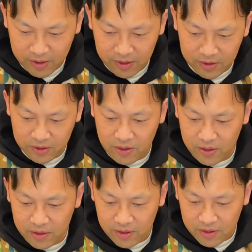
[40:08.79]
It's
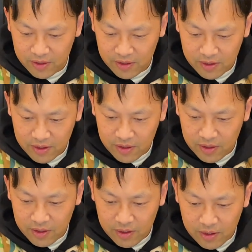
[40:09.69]
not
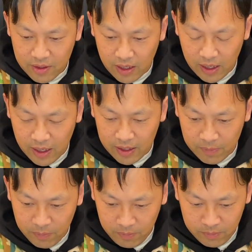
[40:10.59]
the